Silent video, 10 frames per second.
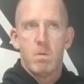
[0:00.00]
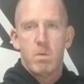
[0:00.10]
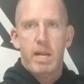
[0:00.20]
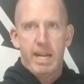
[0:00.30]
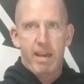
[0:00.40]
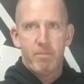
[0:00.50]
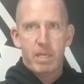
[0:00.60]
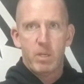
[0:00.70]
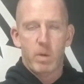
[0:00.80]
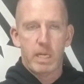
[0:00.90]
and have me
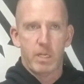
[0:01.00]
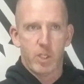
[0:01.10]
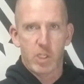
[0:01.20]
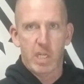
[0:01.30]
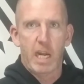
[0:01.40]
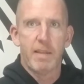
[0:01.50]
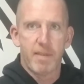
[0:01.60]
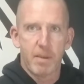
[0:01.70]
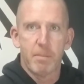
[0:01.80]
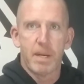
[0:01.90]
do it? And she's like, I
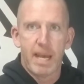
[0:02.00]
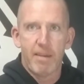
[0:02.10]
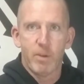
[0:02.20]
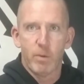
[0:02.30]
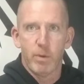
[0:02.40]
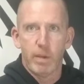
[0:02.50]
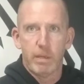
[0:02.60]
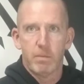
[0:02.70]
think I'm going to have you do it.